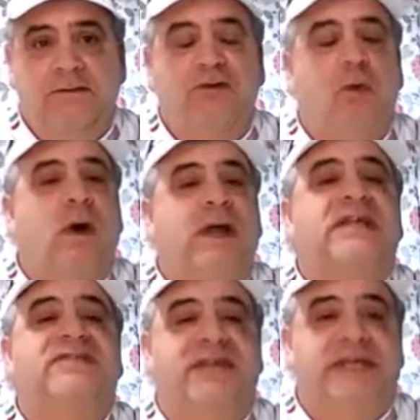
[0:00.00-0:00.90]
So what
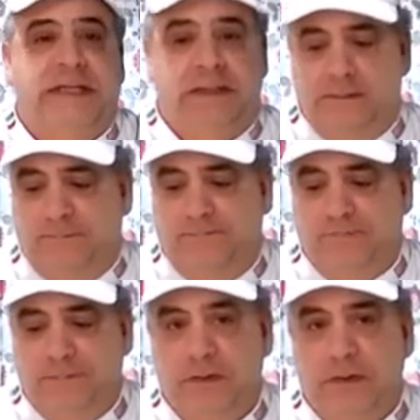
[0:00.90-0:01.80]
is in it?
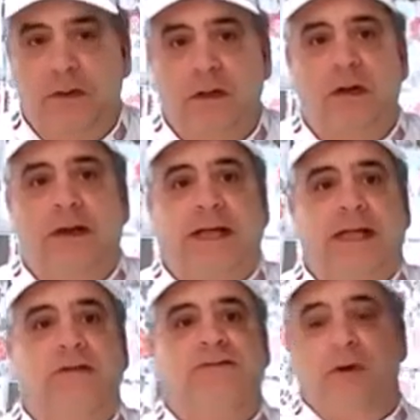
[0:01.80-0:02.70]
All right,
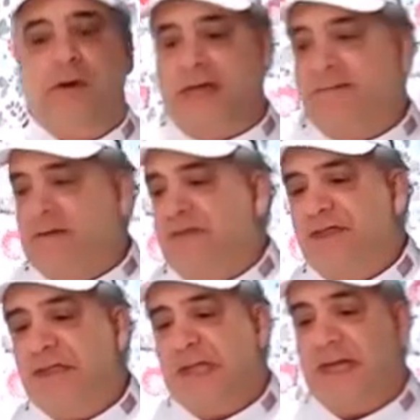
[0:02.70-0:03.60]
so I have
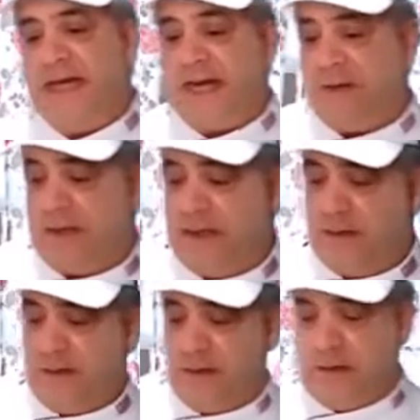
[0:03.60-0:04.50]
everything laid out
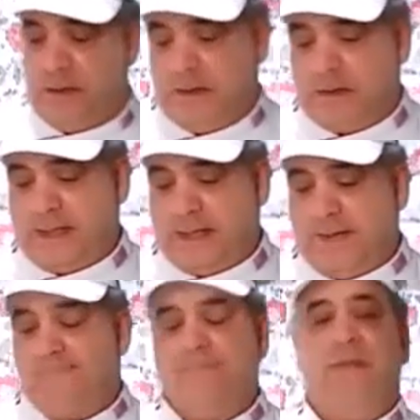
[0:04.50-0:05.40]
here,
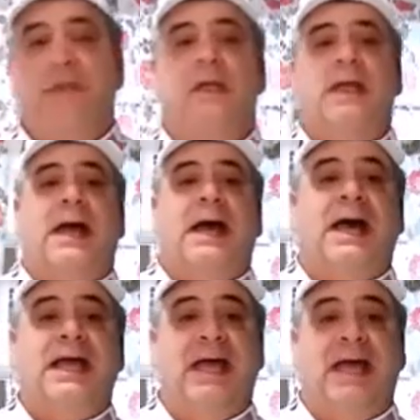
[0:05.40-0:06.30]
okay?
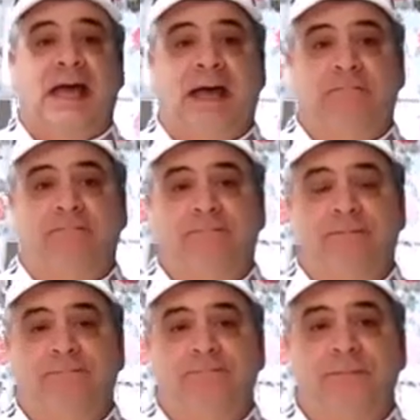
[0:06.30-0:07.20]
I have
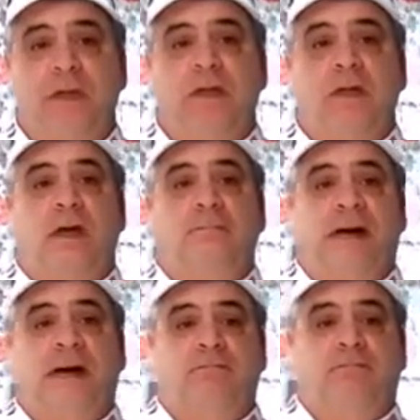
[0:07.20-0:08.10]

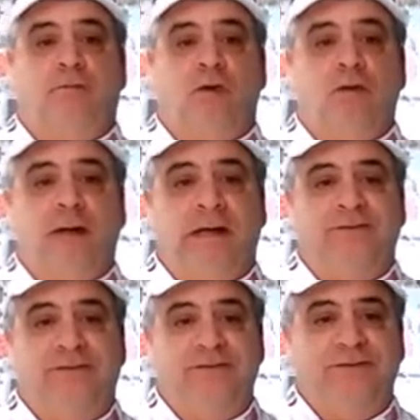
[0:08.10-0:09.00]
about 4
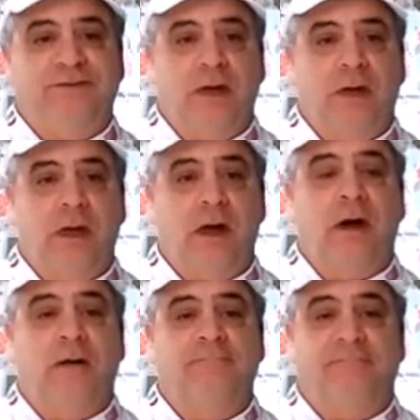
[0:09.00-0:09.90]
ounces
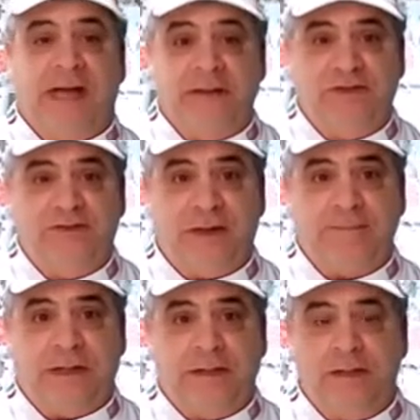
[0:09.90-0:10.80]
of finely
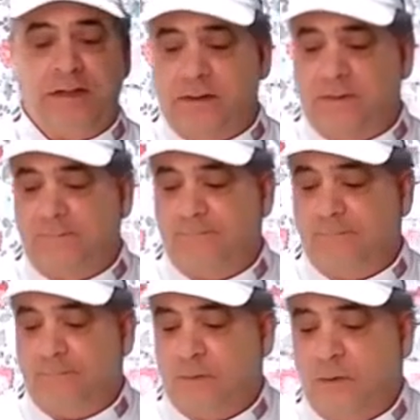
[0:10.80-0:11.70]
chopped onion,
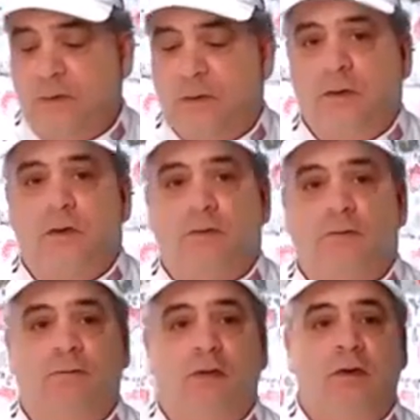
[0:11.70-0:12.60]

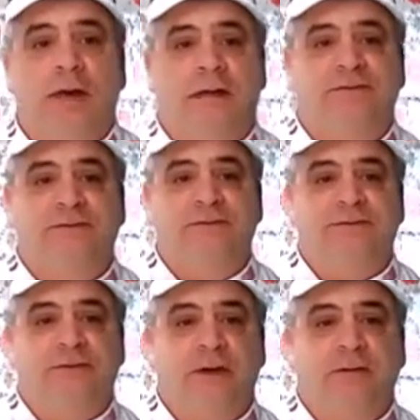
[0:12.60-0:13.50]
4 ounces
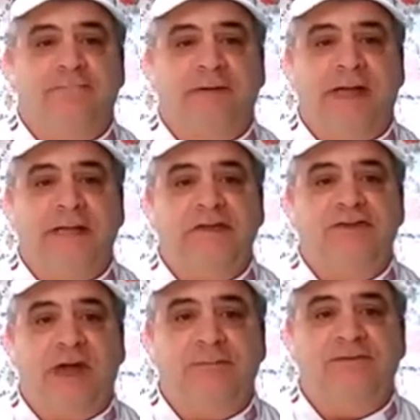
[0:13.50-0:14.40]
of finely
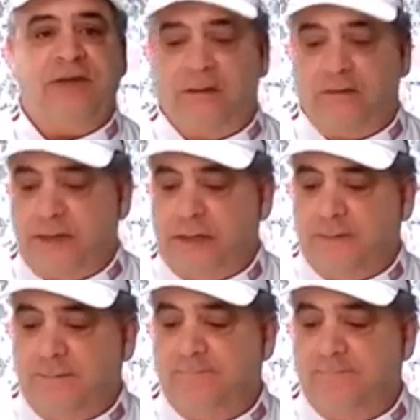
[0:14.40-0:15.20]
chopped celery,